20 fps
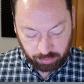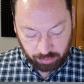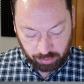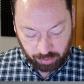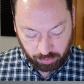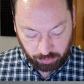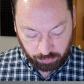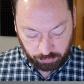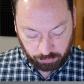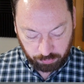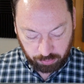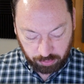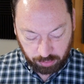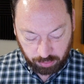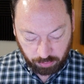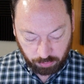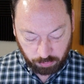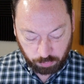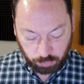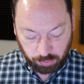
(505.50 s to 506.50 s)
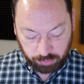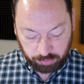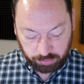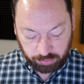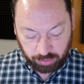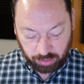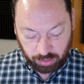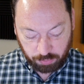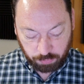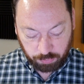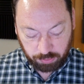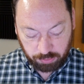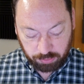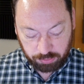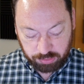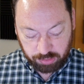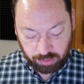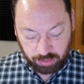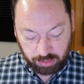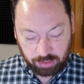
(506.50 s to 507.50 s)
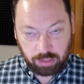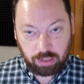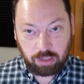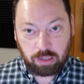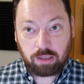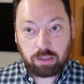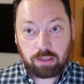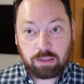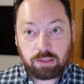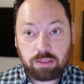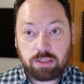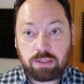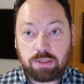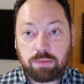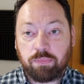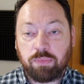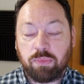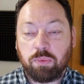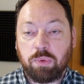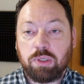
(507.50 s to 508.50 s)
Now, one thing I will say here is